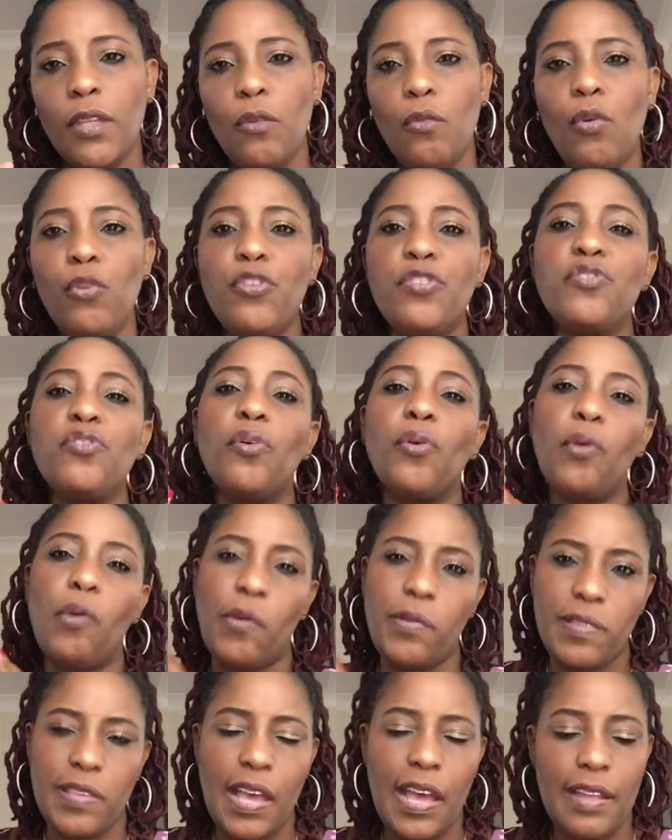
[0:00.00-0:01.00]
What is on
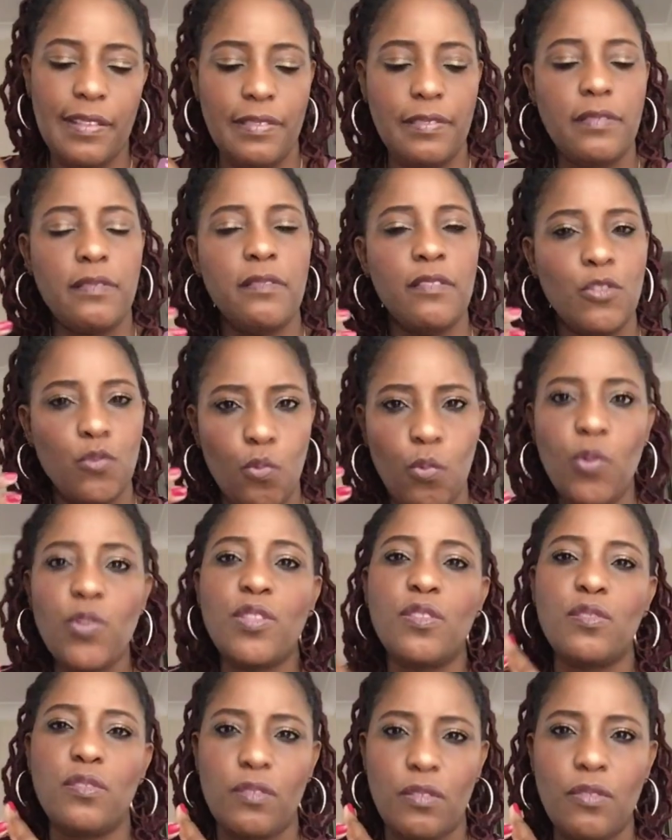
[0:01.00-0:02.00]
God's heart is
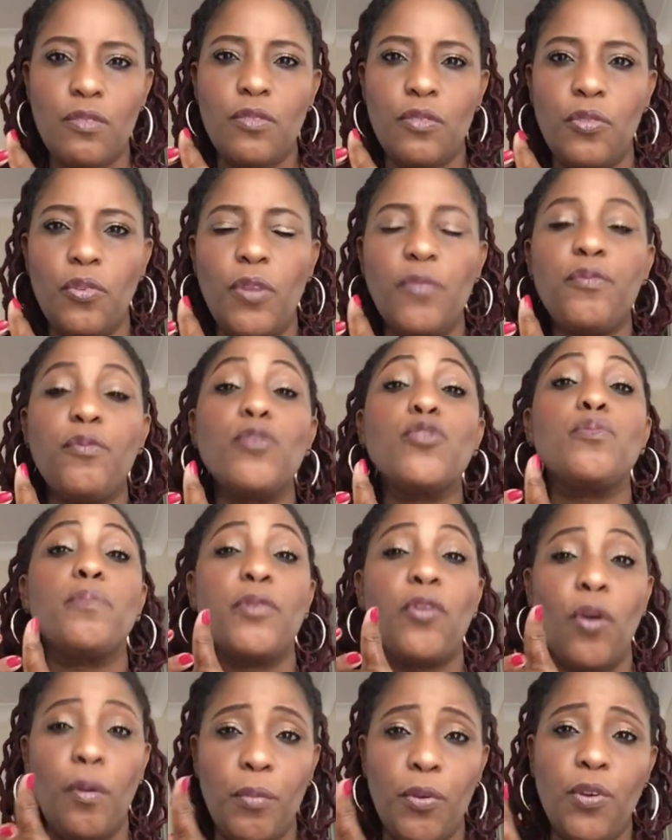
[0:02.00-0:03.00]
what you know. If we want to
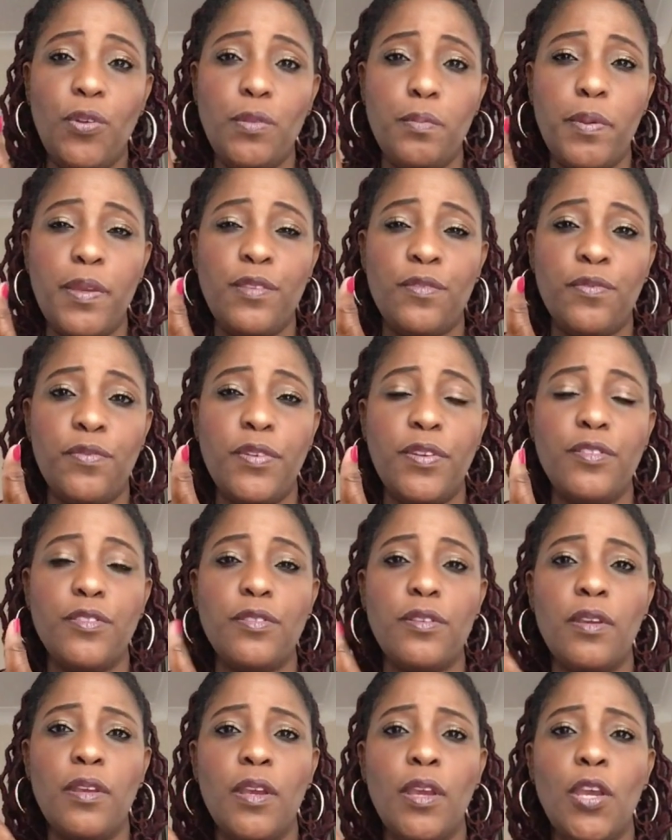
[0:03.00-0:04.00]
become God's best
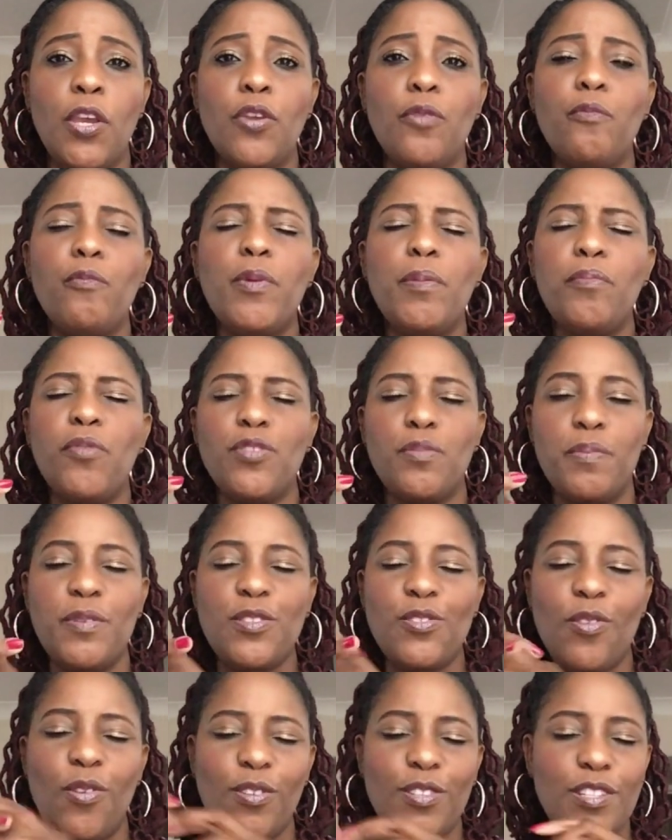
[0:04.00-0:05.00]
friends, we must be
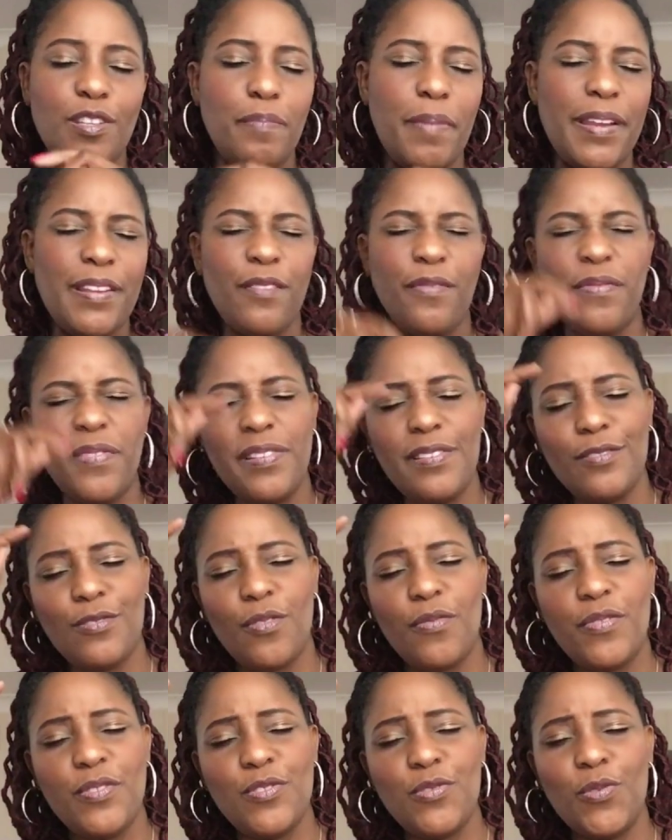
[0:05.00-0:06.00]
touched by the feelings
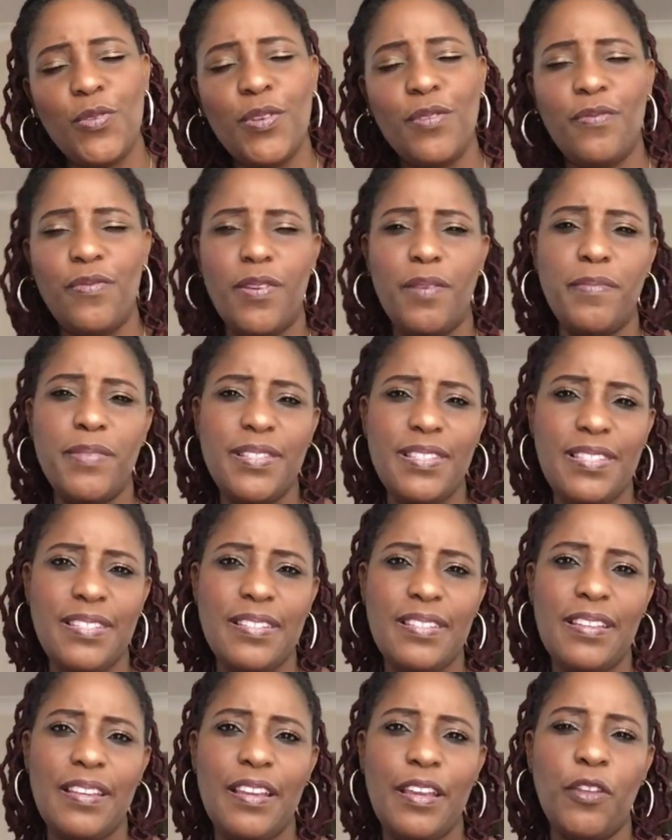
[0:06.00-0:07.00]
of His own infirmity.